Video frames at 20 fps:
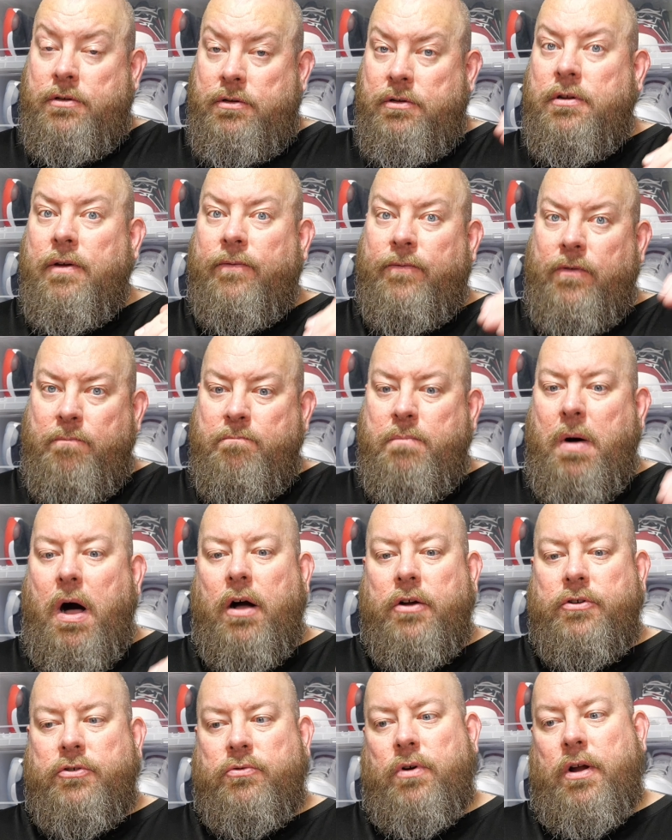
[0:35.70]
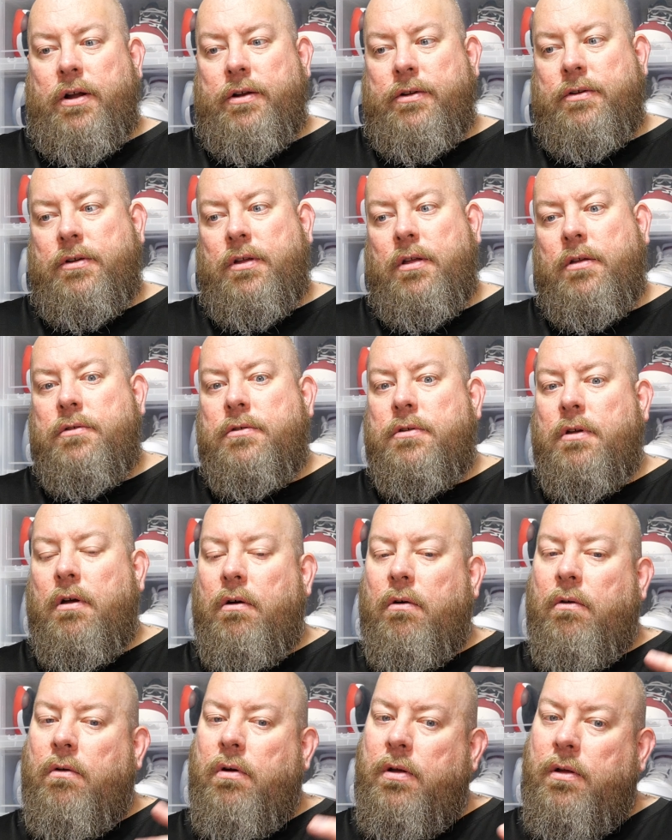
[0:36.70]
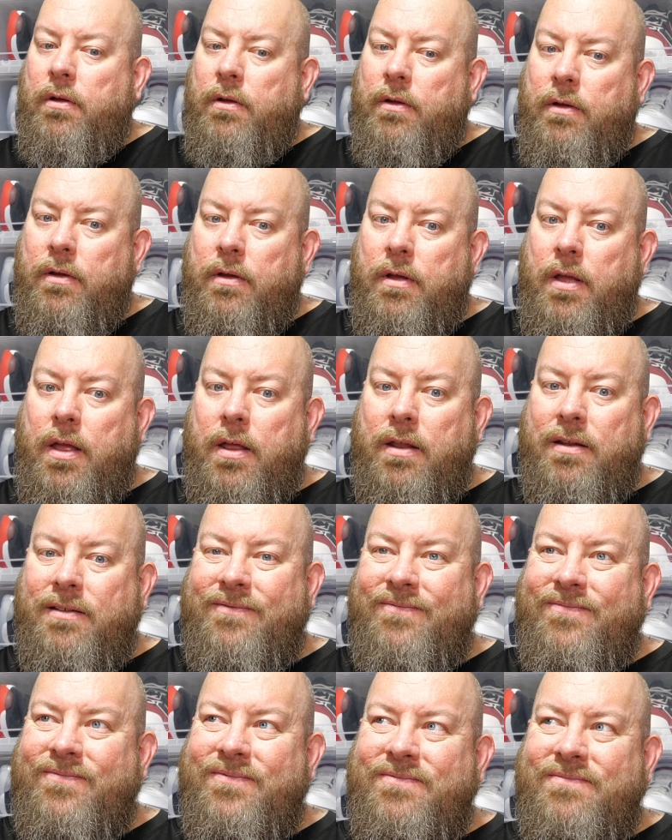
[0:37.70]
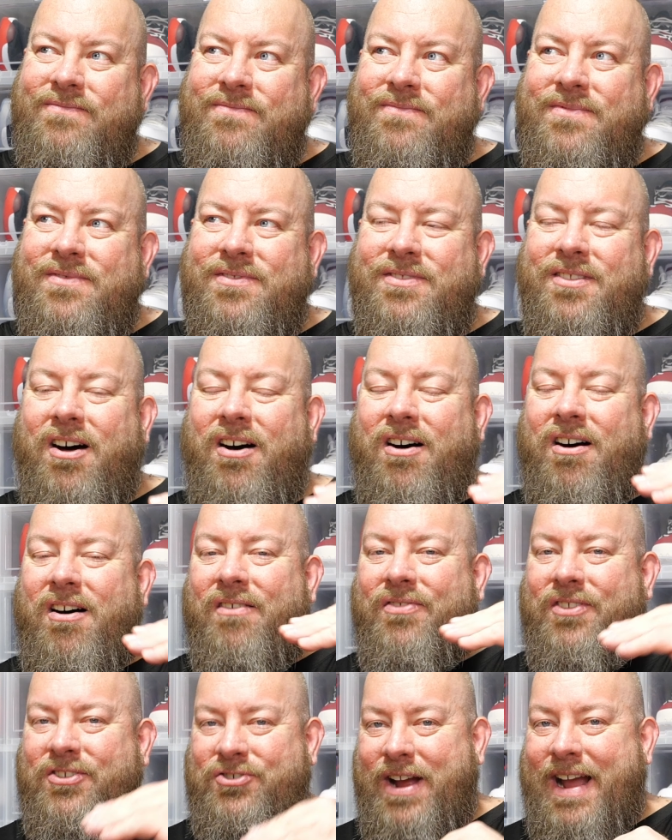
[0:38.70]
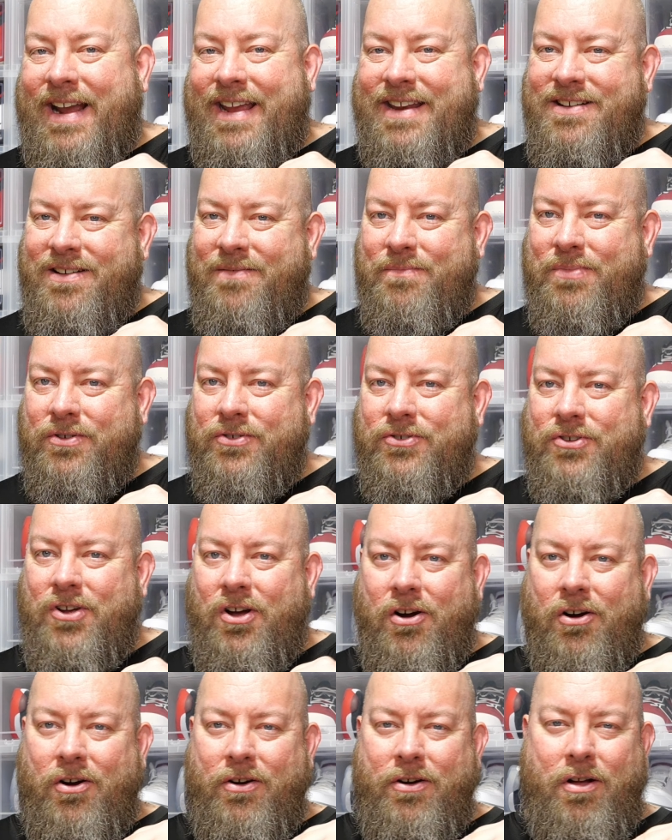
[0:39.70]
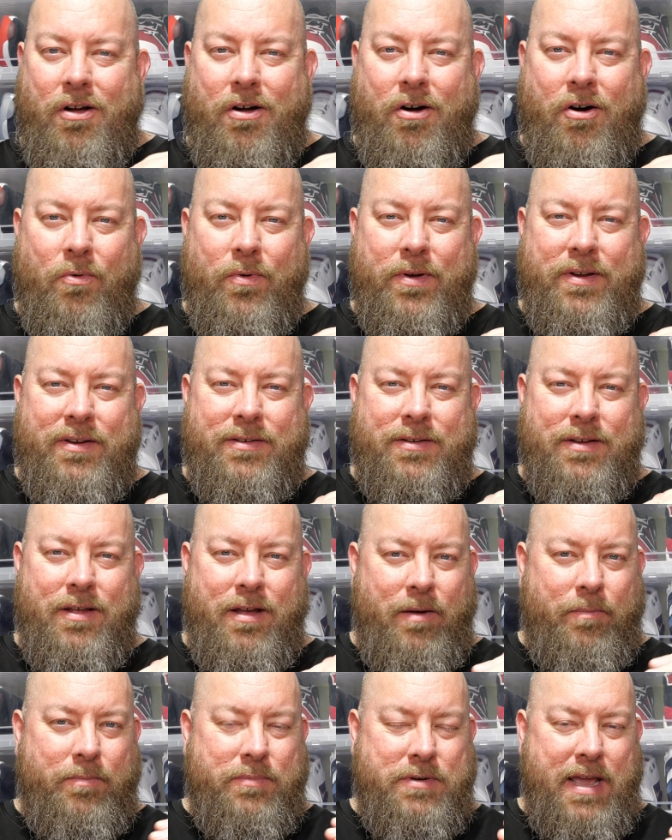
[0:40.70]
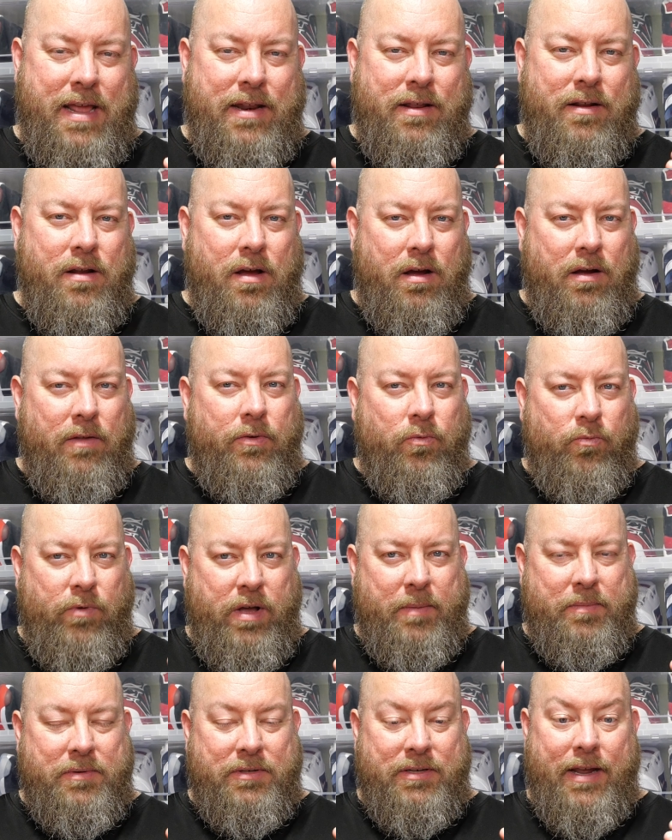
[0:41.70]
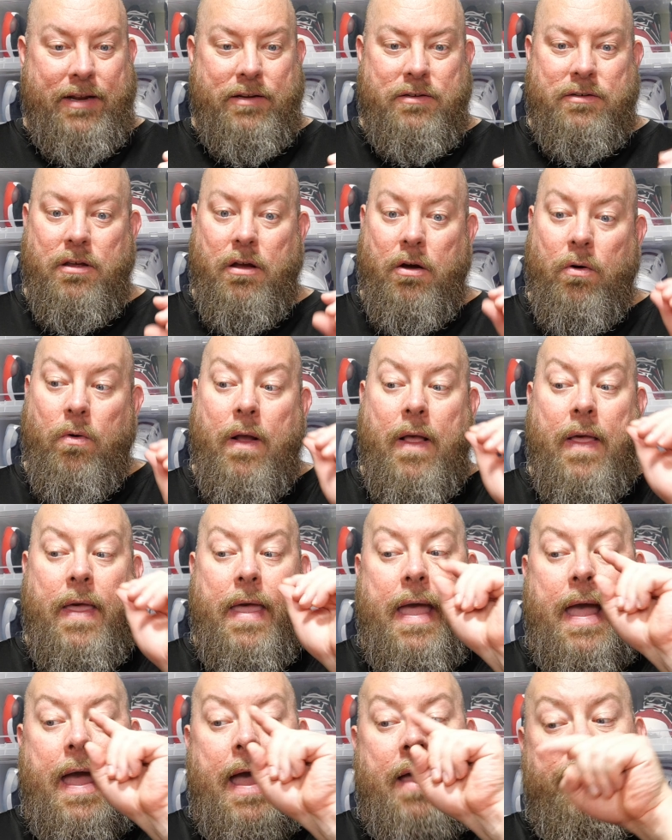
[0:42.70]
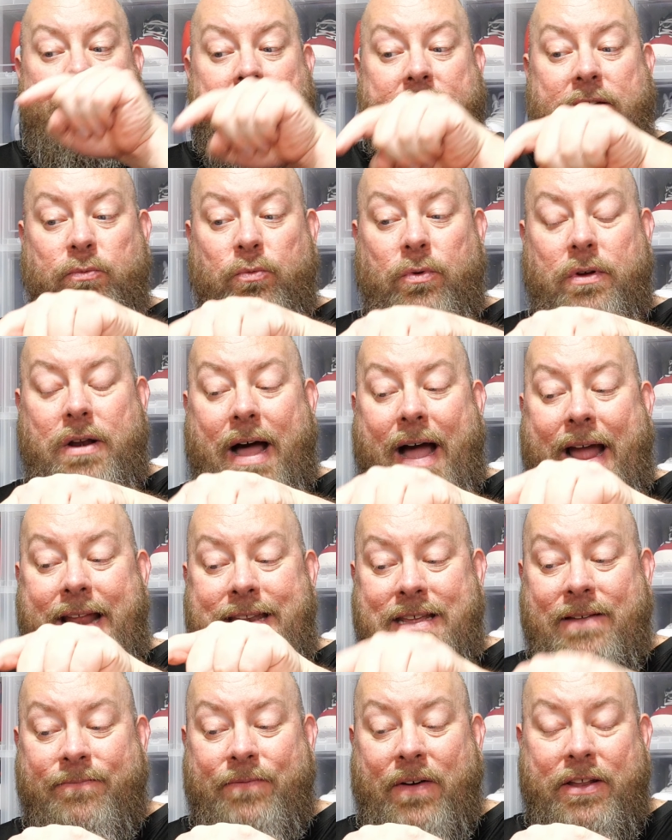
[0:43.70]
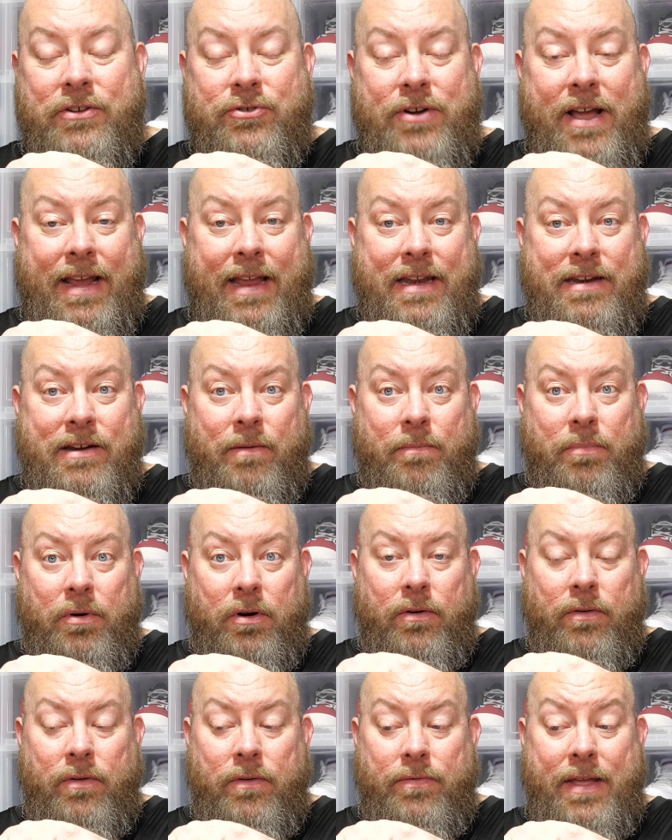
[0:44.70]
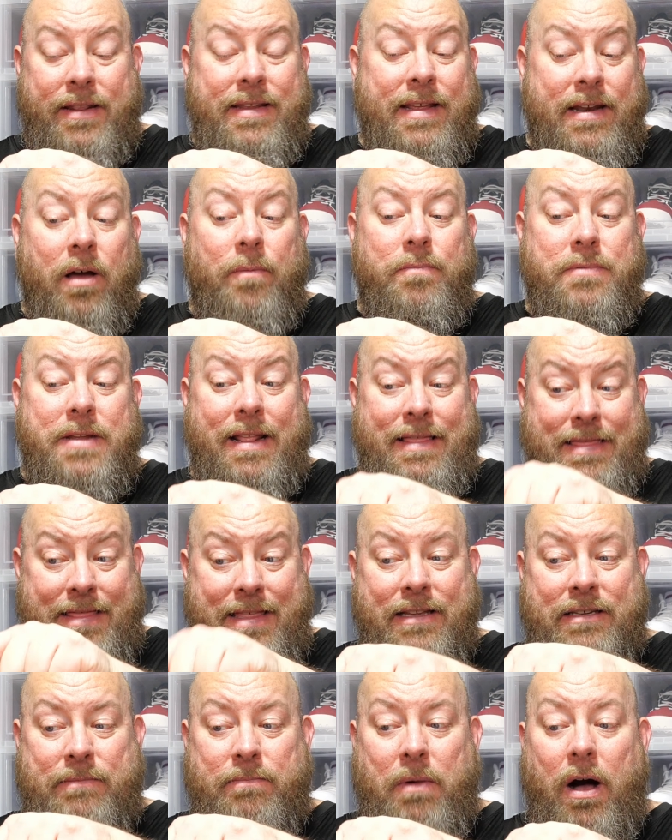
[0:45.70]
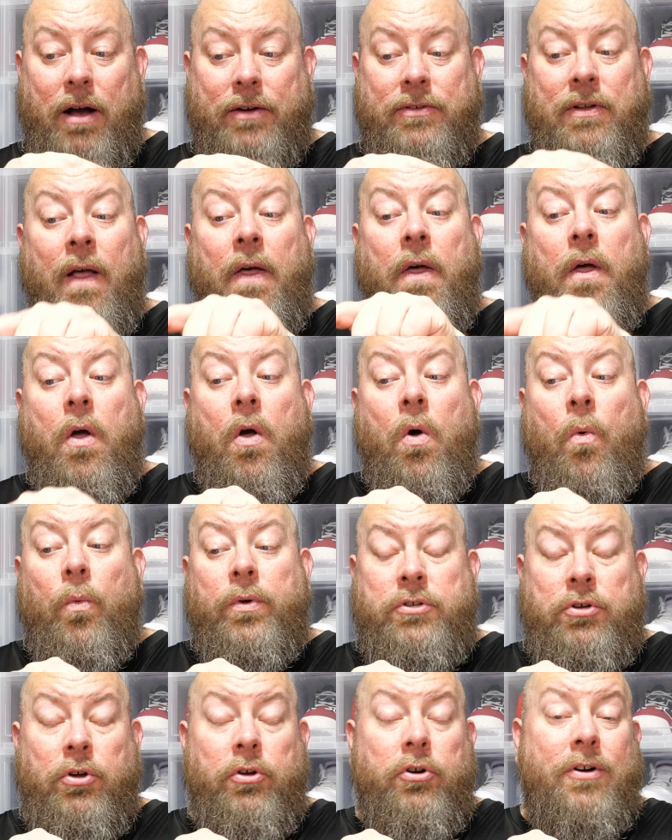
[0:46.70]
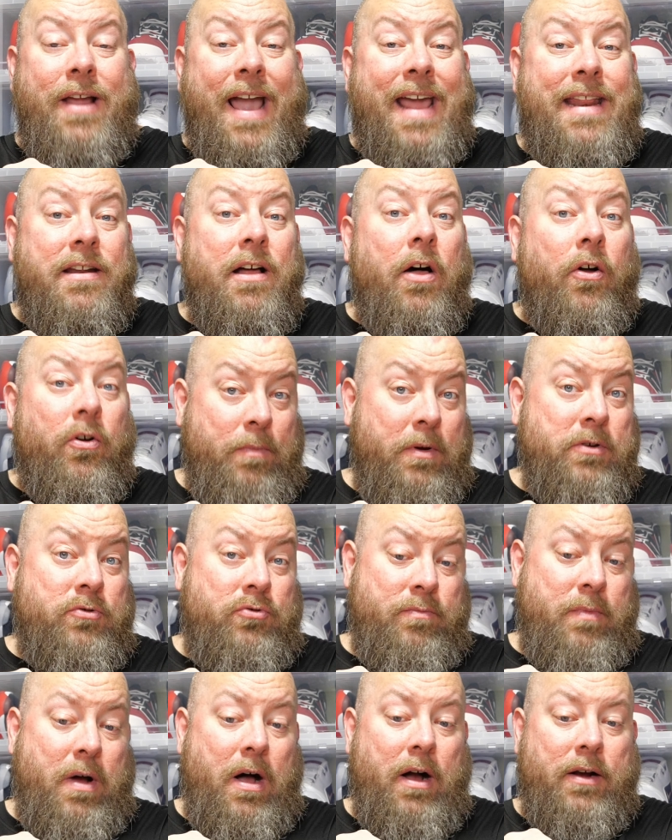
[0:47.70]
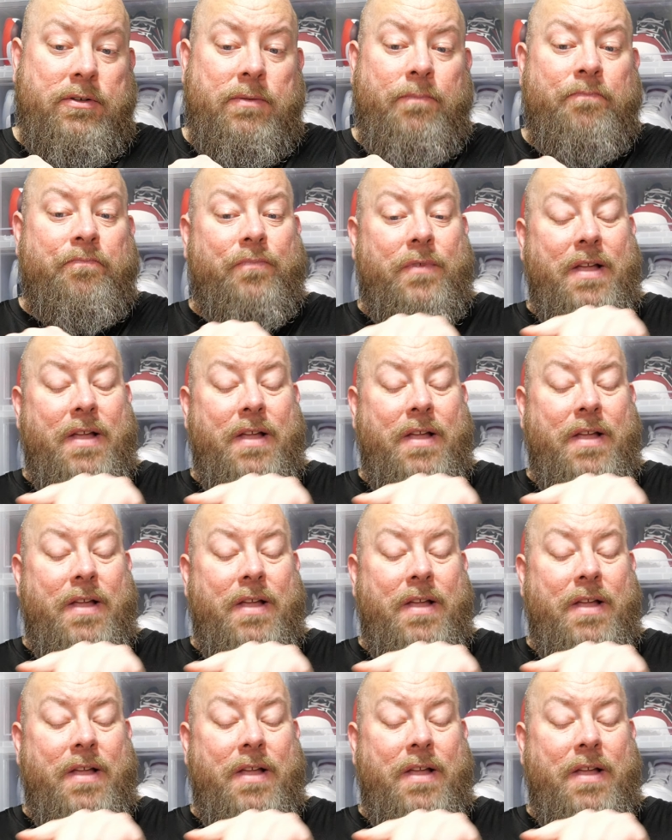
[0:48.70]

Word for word: different box runs. So, and the tracking numbers aren't always updated on the website. So this one, I did find a tracking number. They did update this box with two hundred eighty dollar mystery box.